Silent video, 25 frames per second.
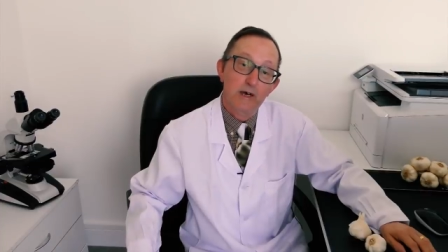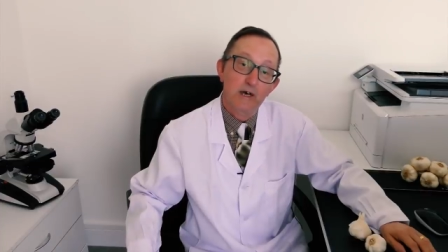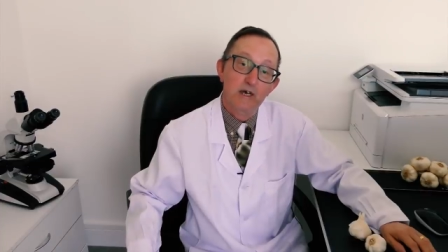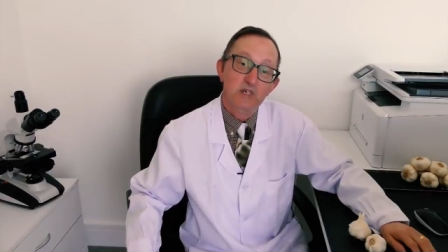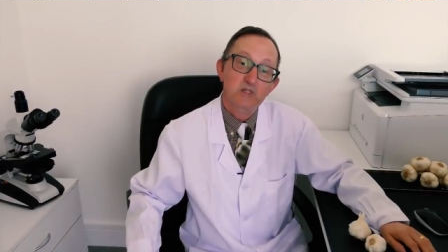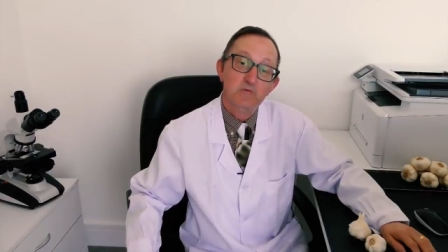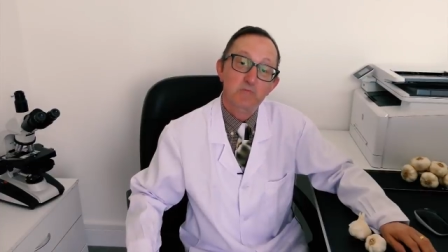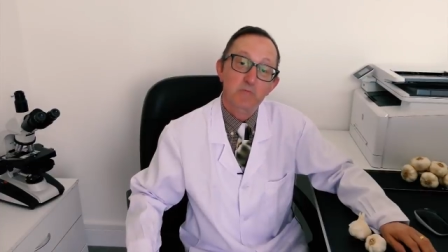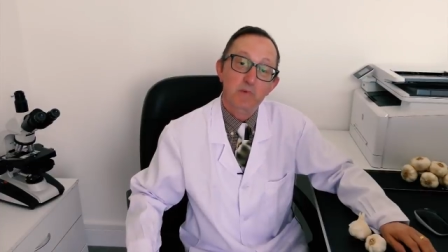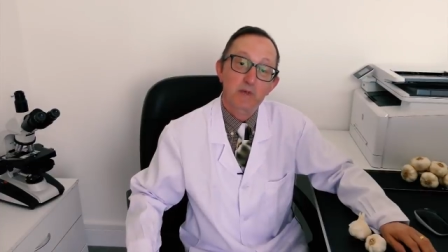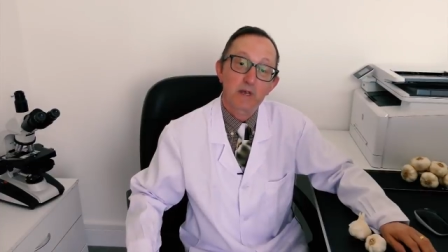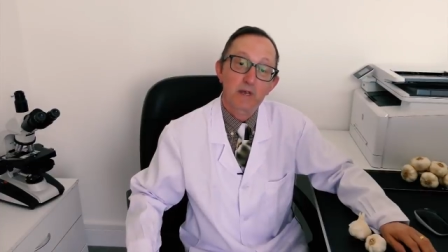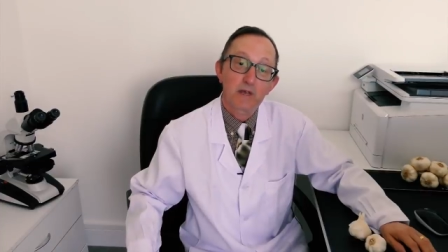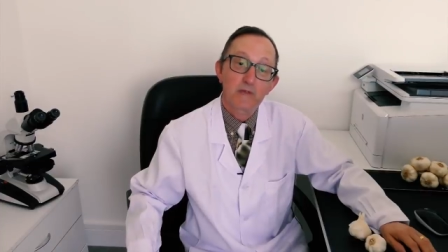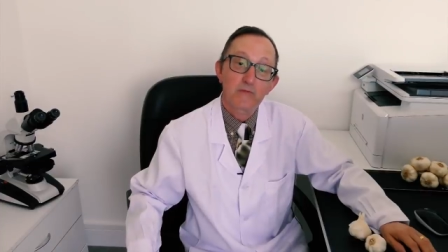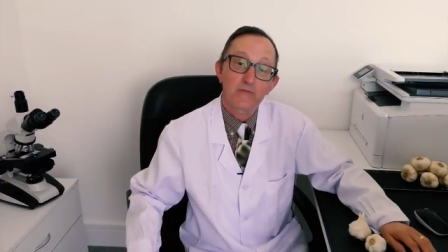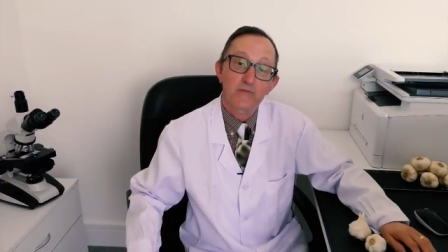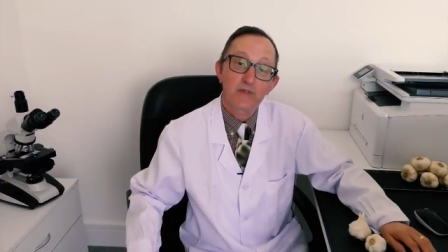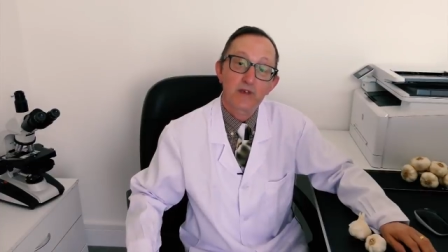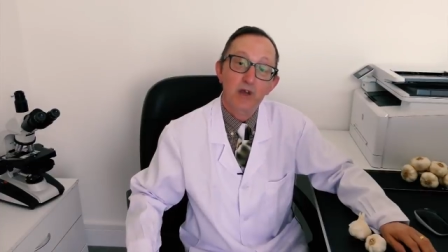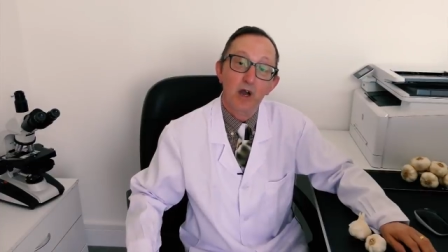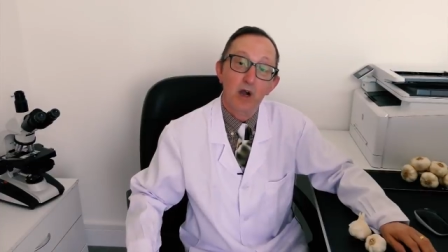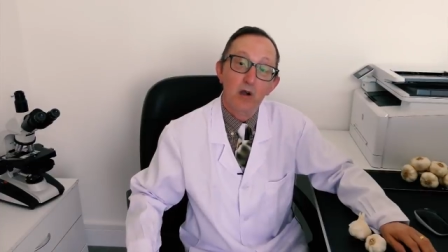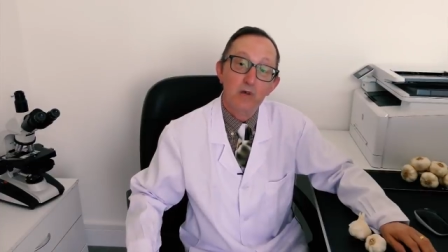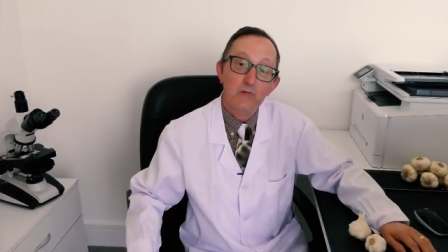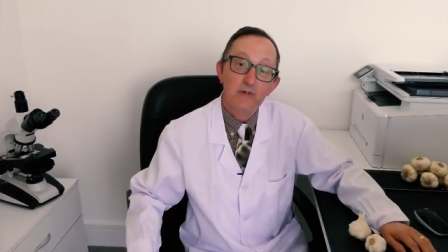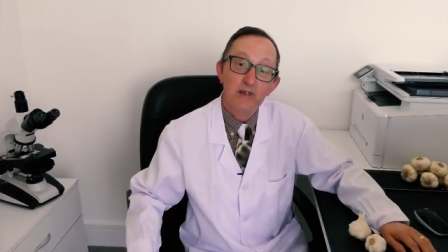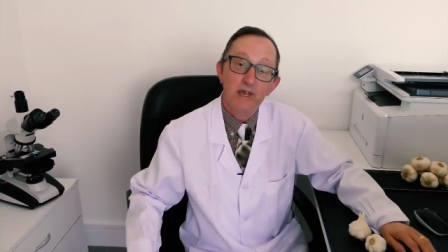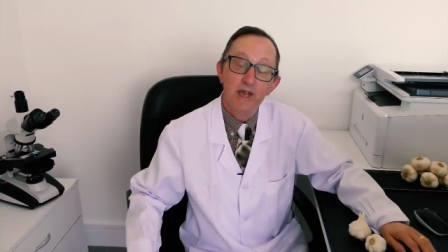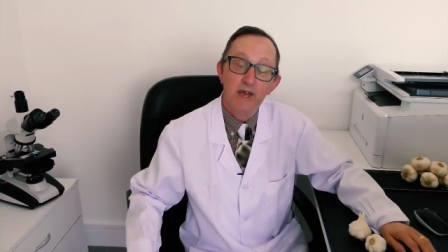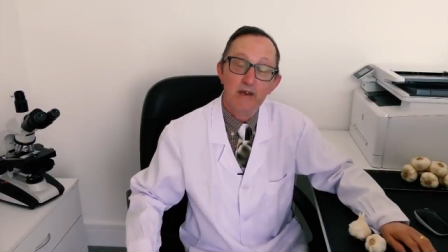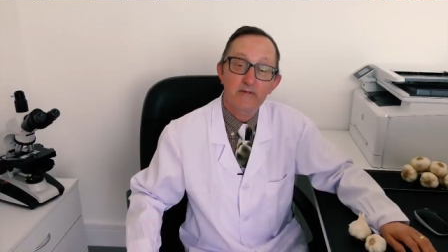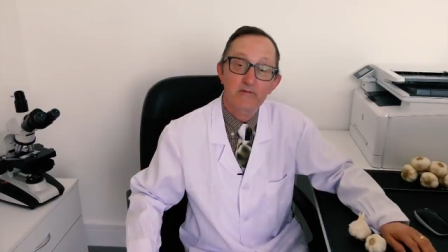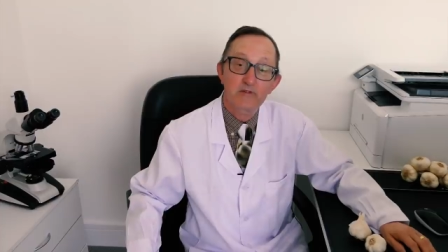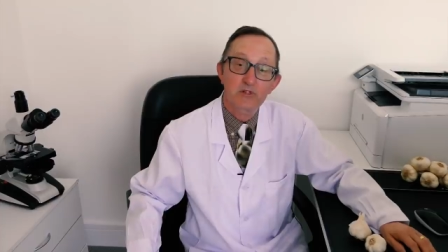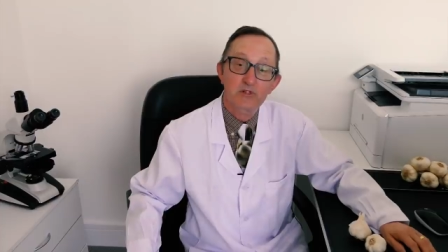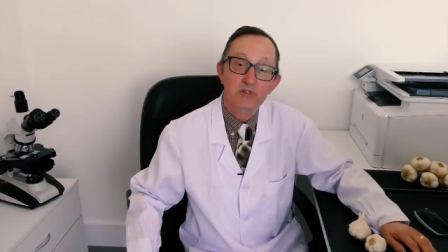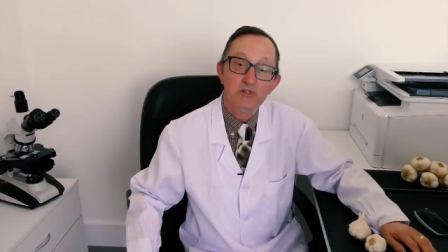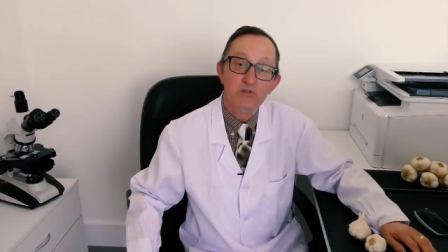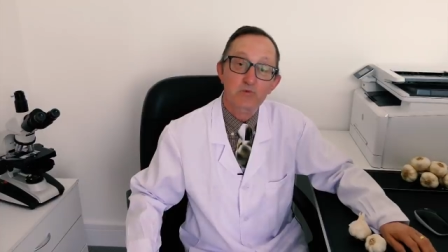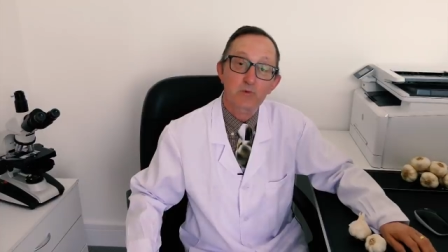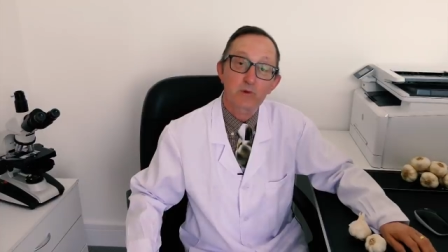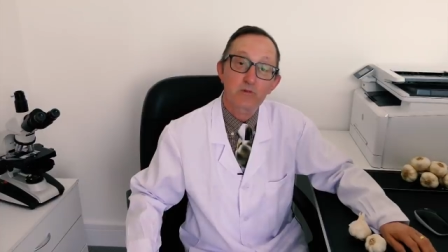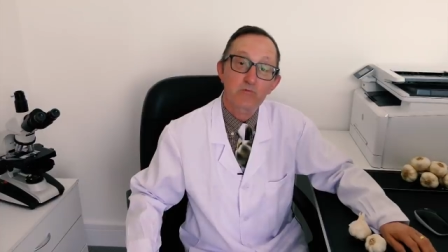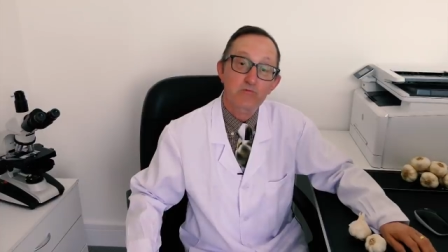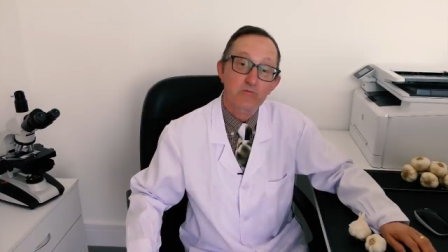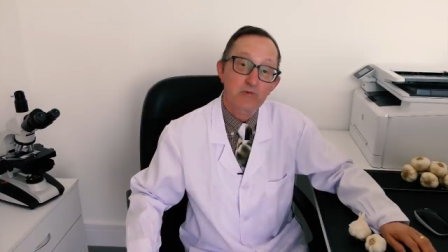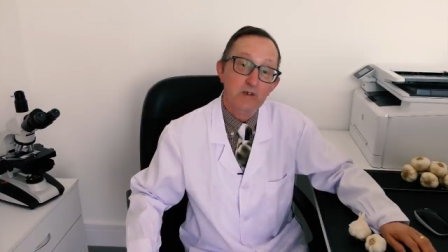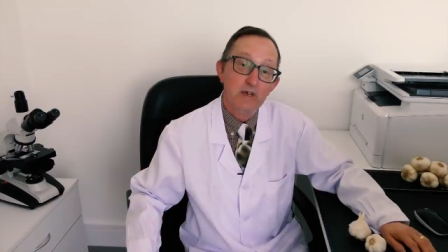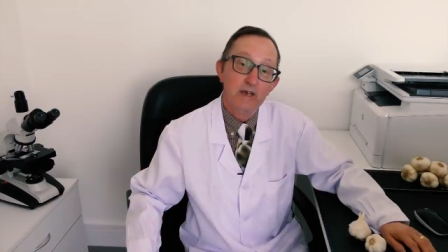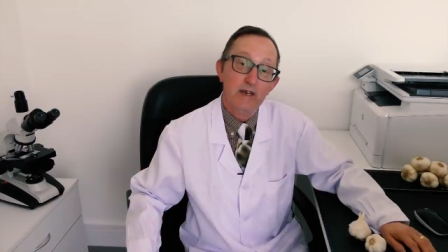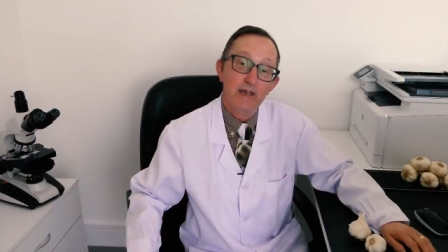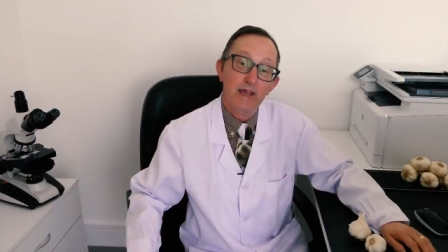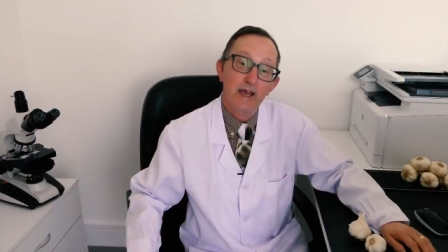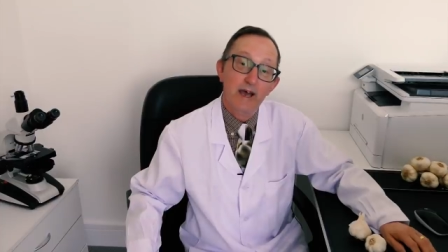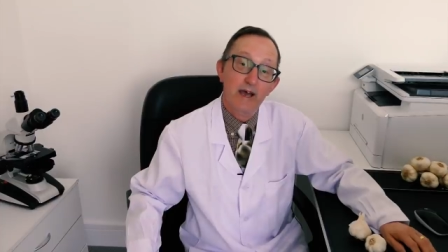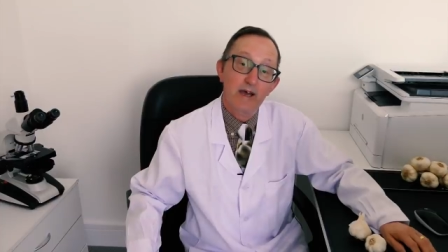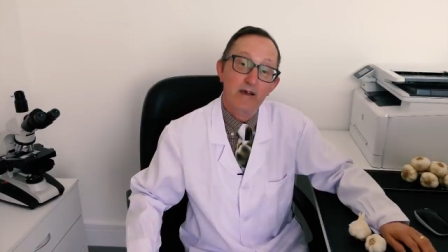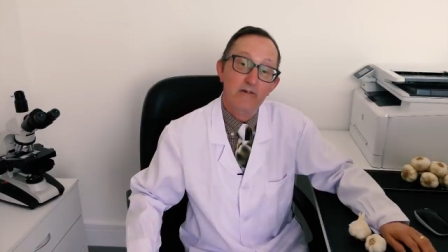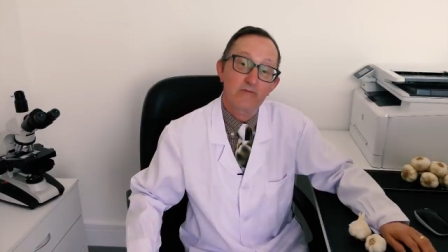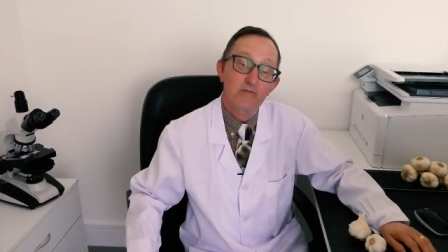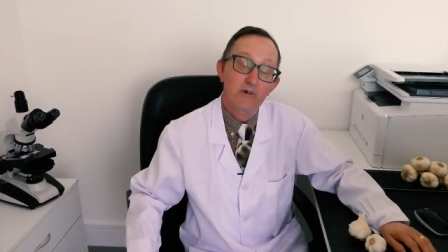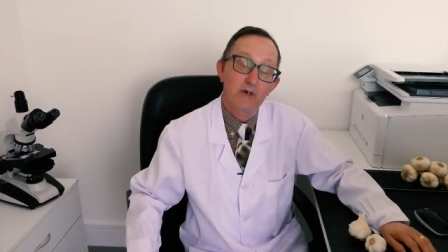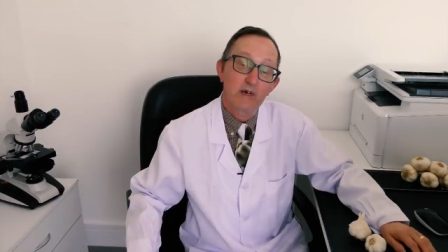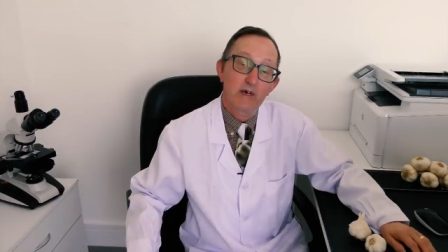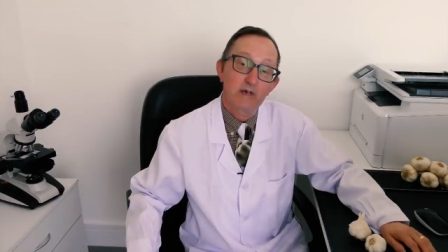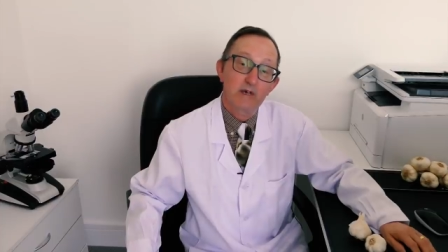as being the only evidence we really have